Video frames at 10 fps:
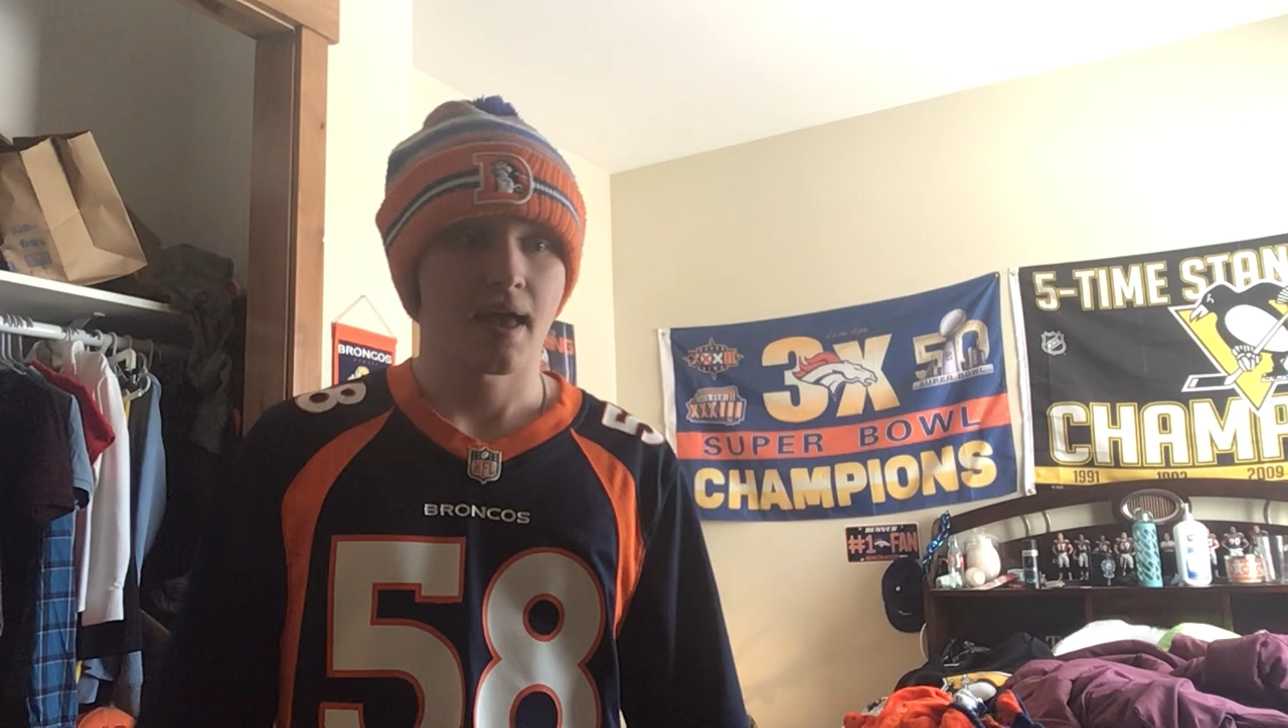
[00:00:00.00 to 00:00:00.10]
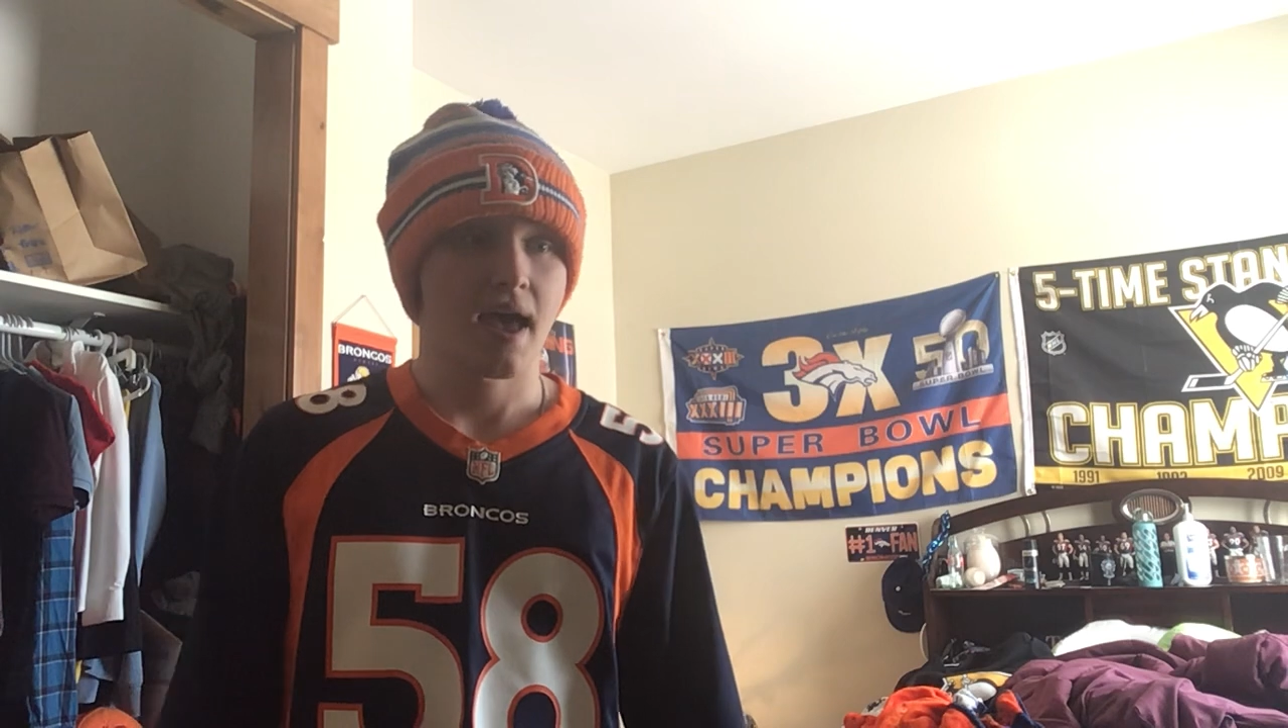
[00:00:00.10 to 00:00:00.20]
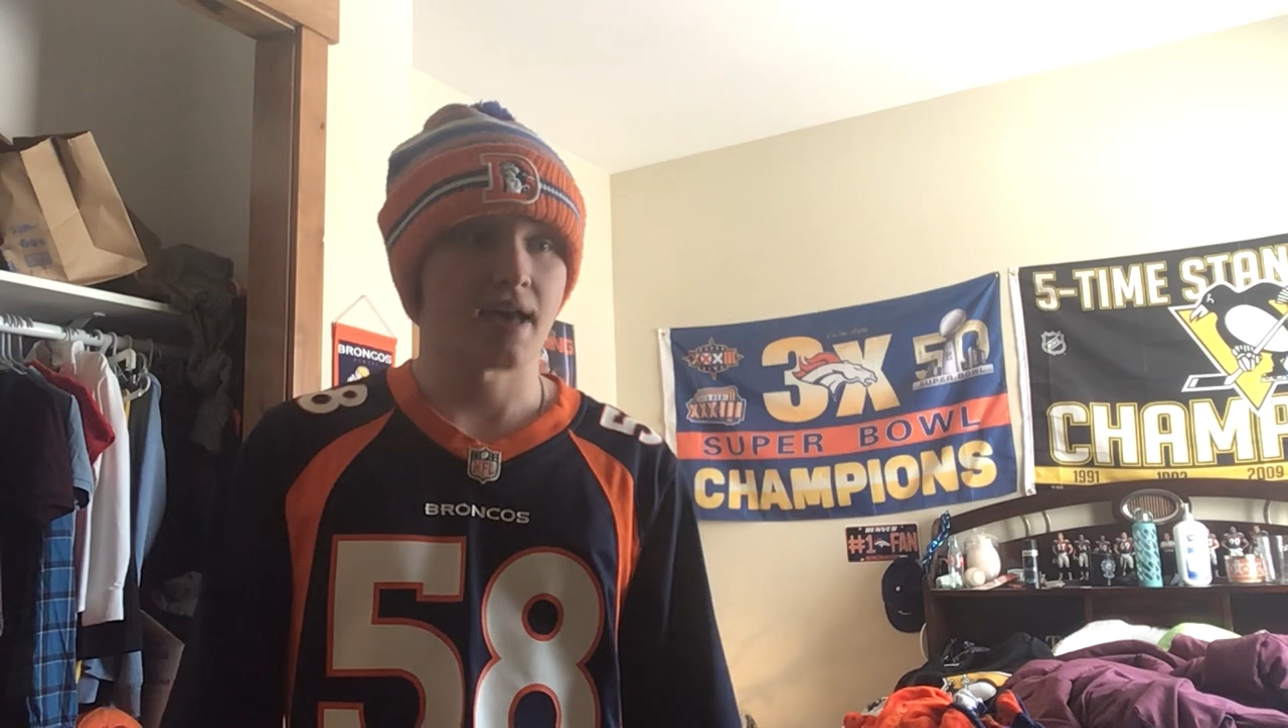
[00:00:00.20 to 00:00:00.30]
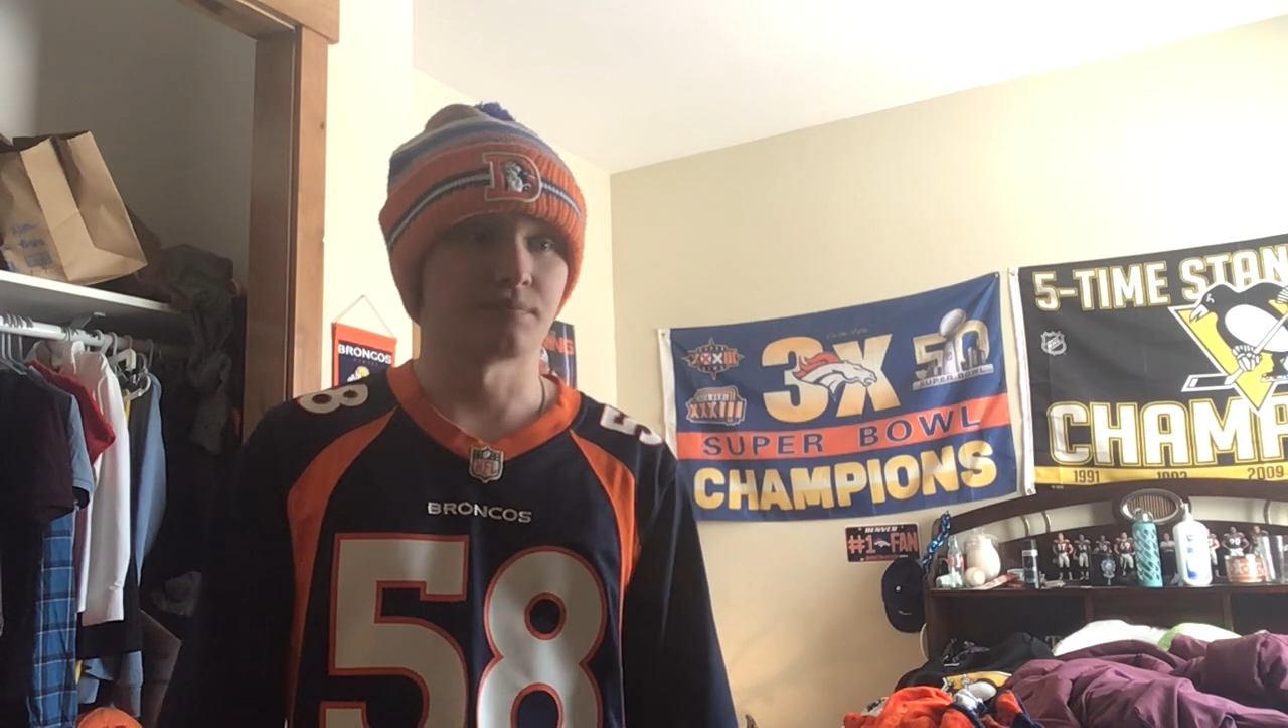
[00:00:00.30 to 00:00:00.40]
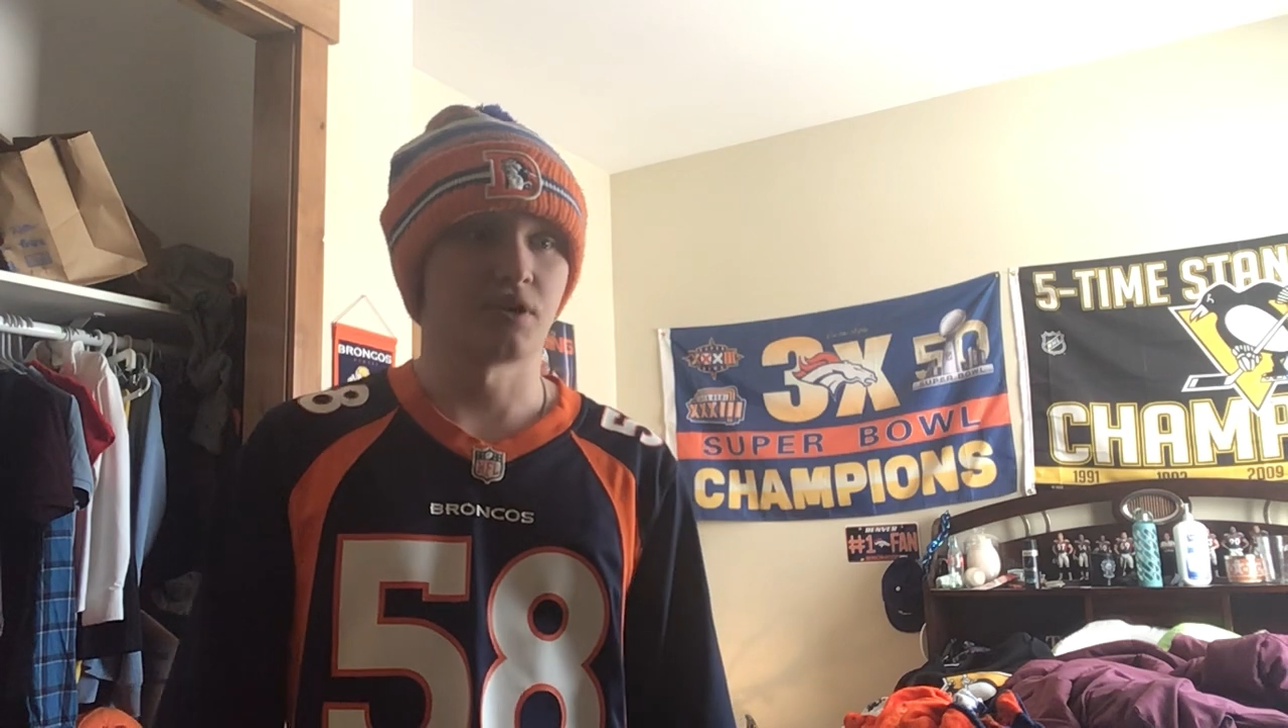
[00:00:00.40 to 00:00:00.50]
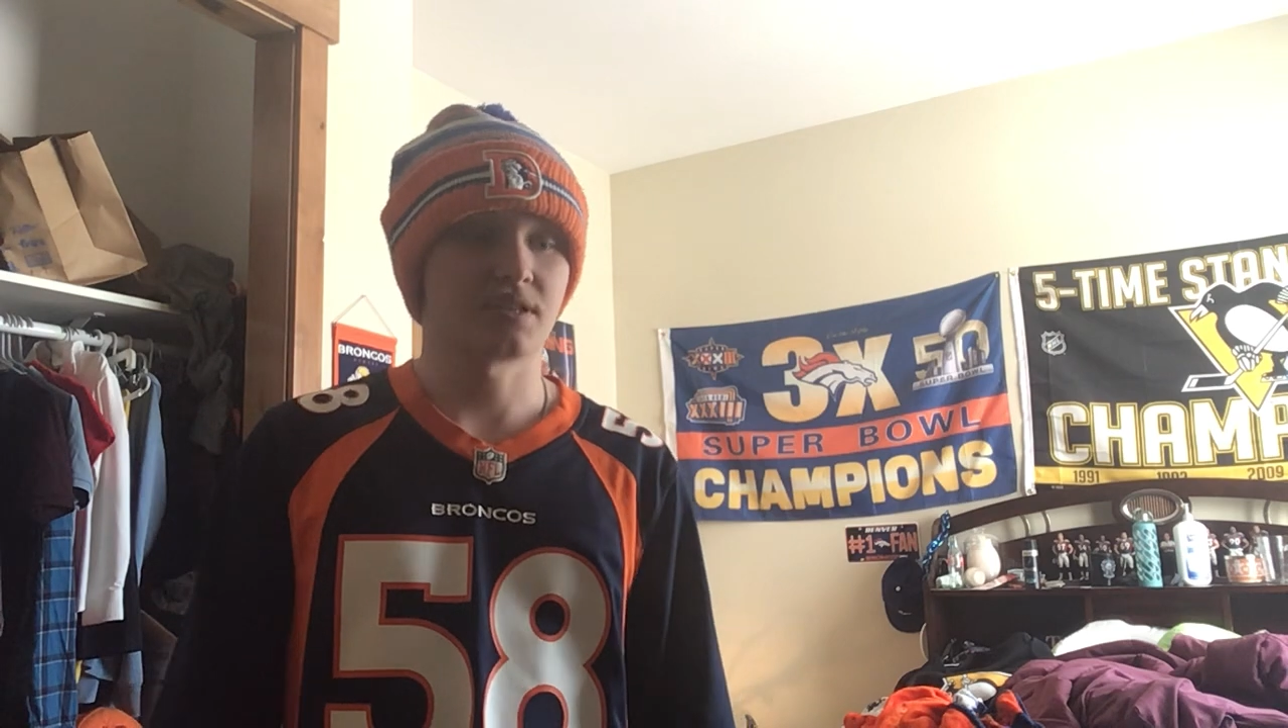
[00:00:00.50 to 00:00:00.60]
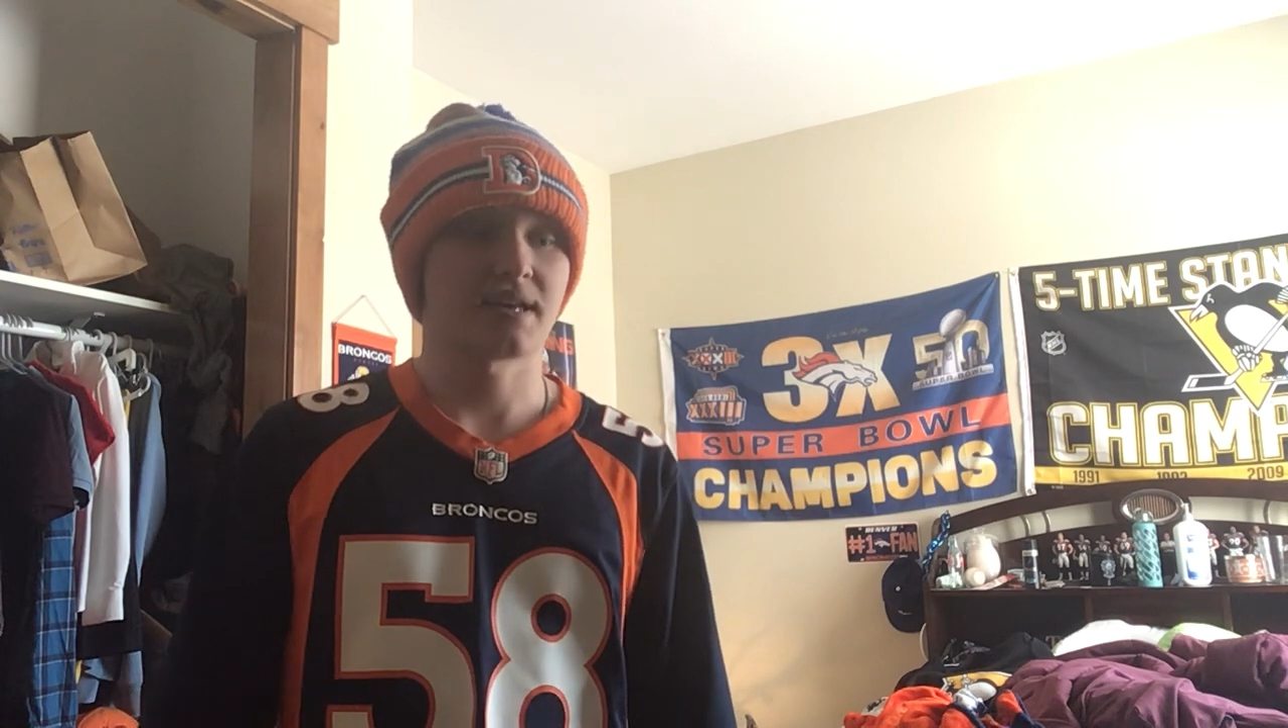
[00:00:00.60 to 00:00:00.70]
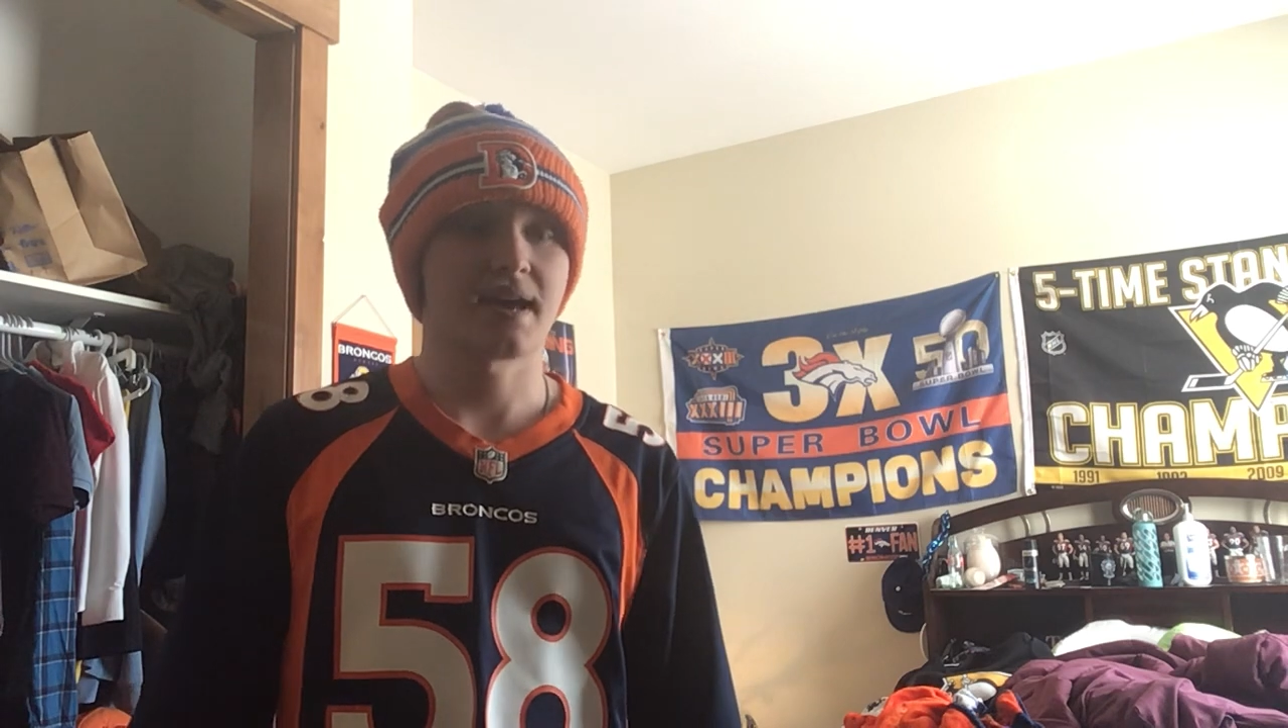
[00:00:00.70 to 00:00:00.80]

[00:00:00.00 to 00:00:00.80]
As much as I